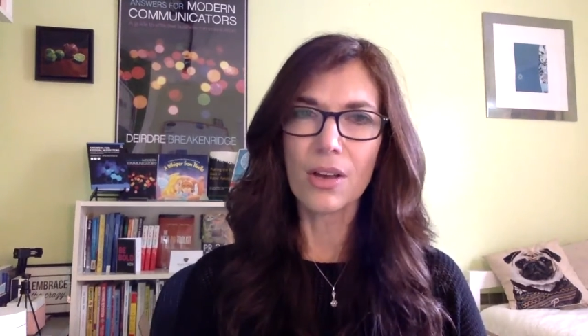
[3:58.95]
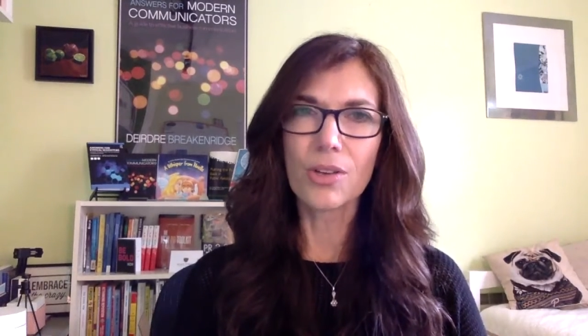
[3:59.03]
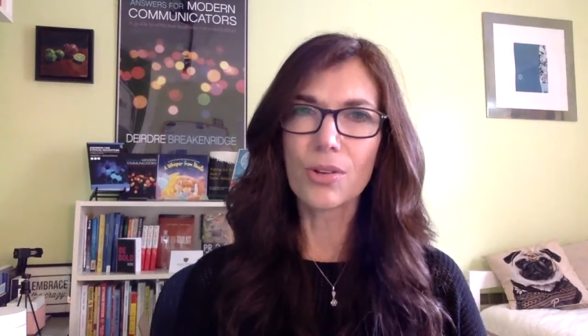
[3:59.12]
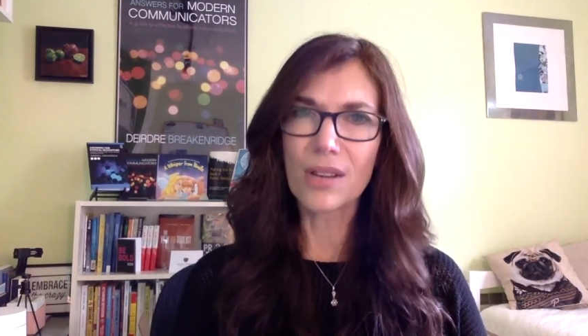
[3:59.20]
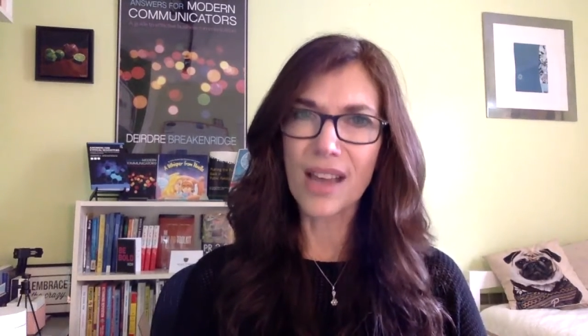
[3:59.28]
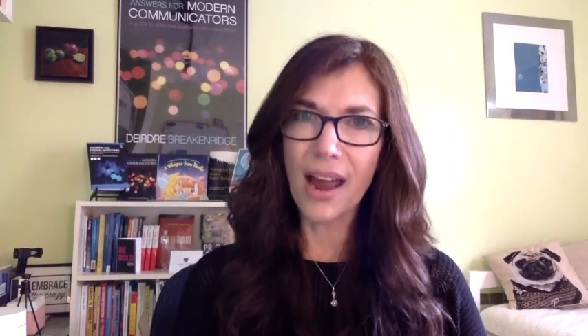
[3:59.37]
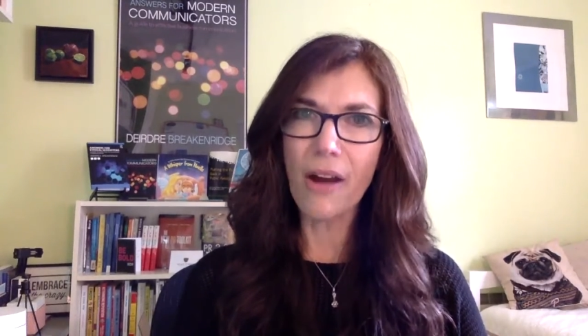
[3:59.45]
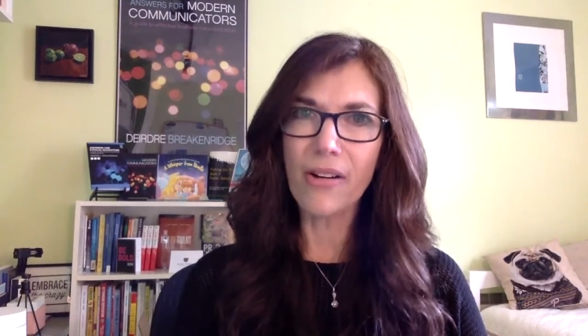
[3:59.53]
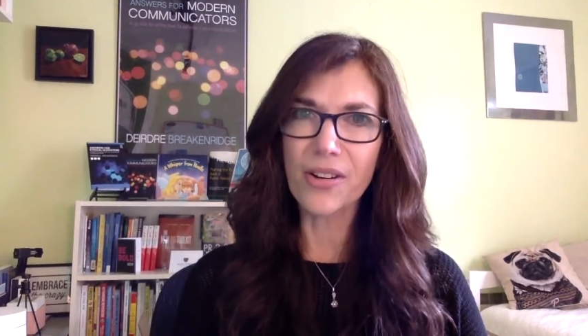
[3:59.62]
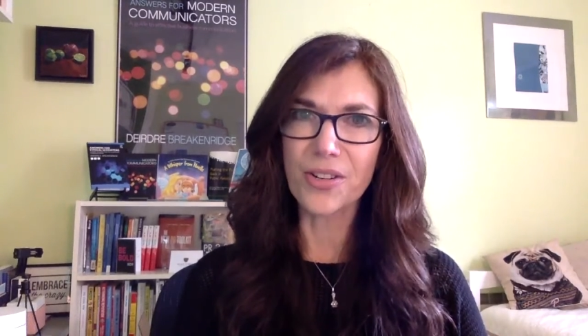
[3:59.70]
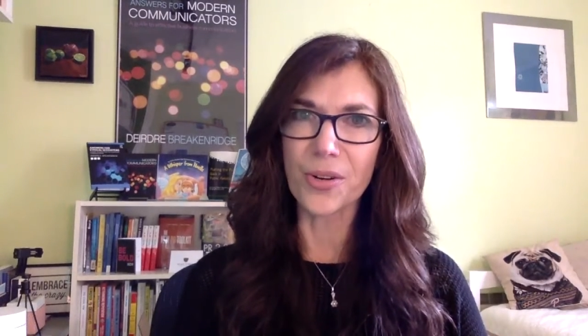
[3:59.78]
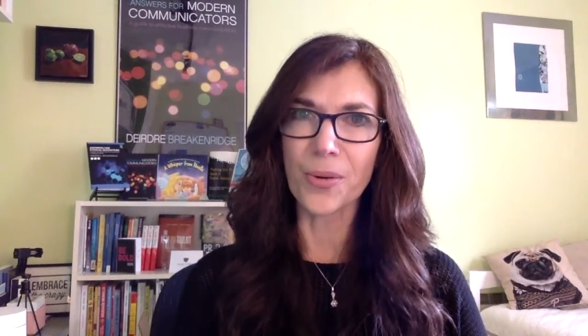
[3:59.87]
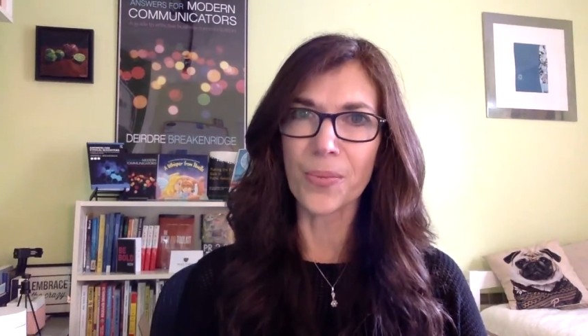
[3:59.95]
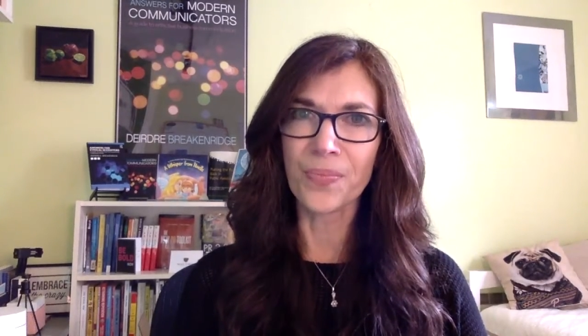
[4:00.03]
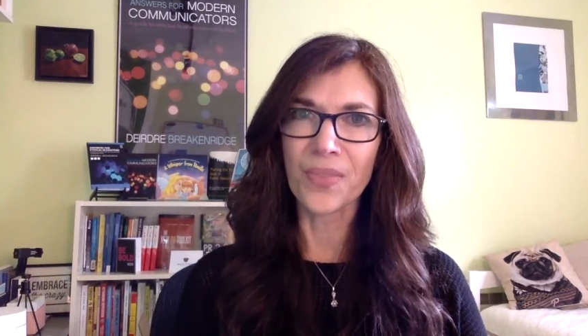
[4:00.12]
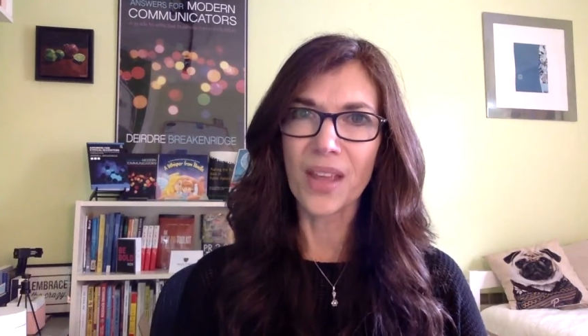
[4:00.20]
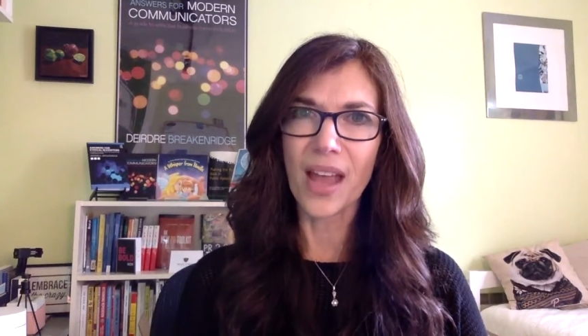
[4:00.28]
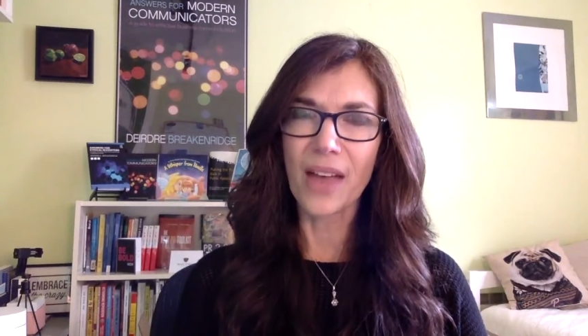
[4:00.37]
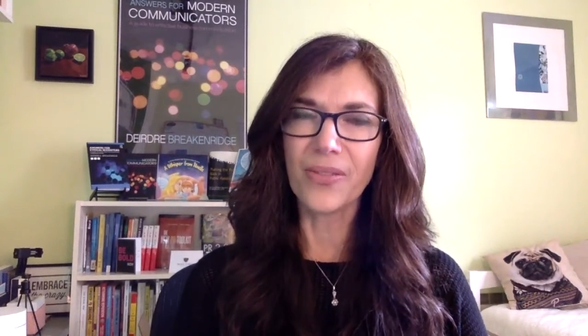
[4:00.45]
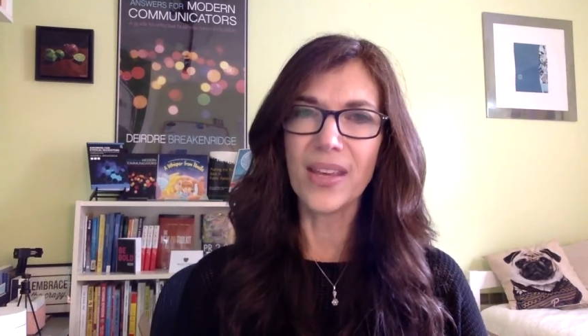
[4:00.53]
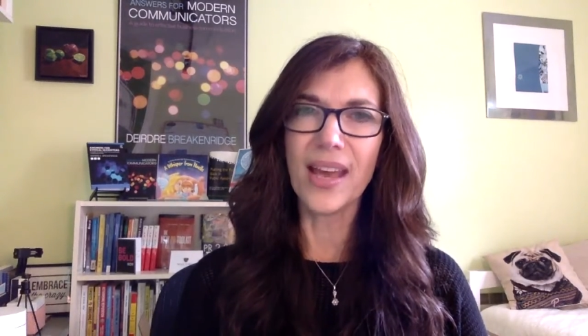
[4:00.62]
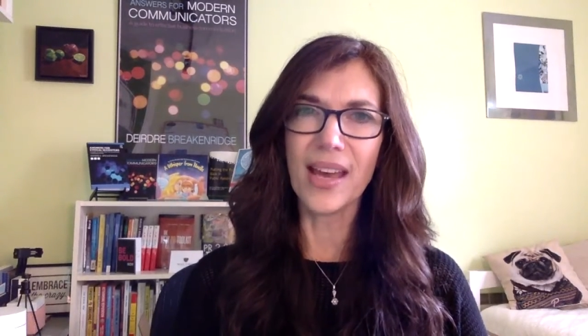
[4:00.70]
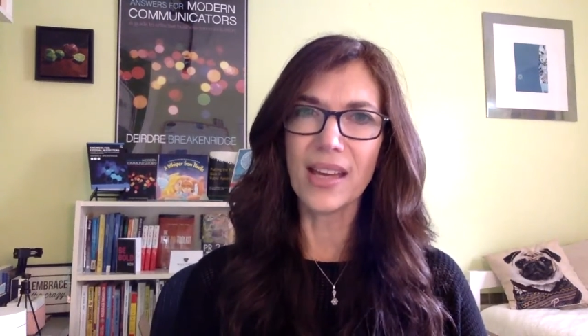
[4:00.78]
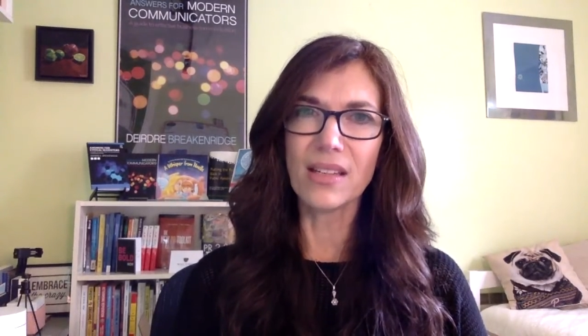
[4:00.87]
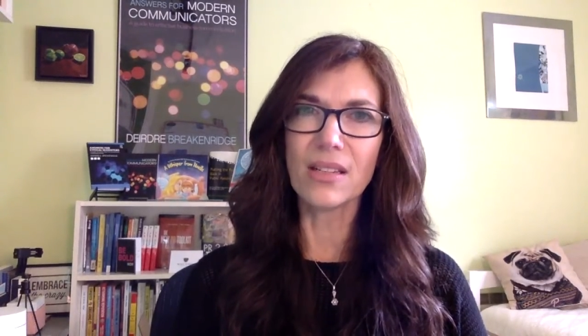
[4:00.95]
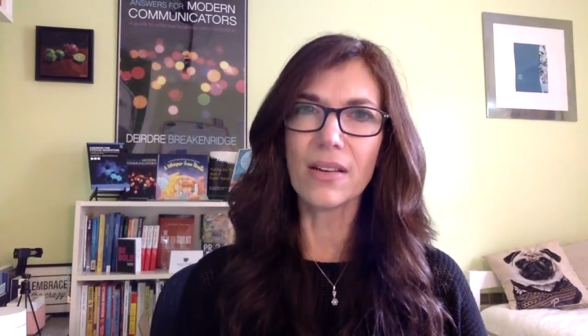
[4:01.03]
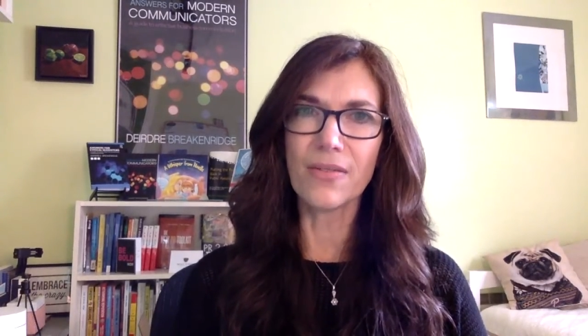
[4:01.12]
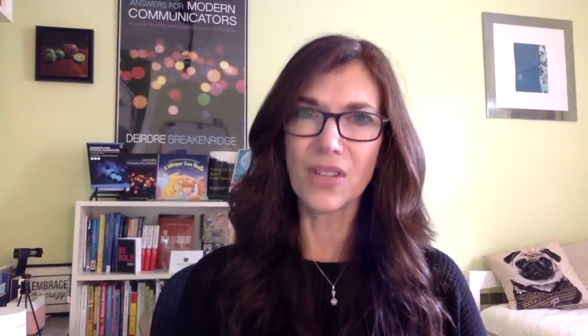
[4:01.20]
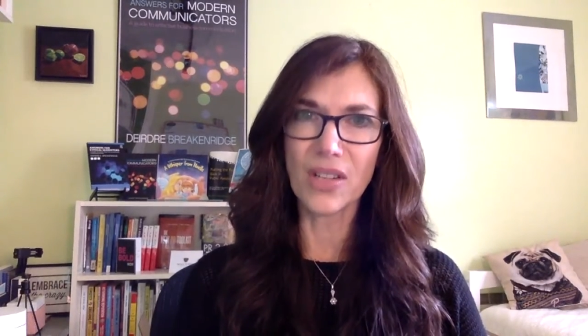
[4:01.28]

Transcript: your character, at the end of the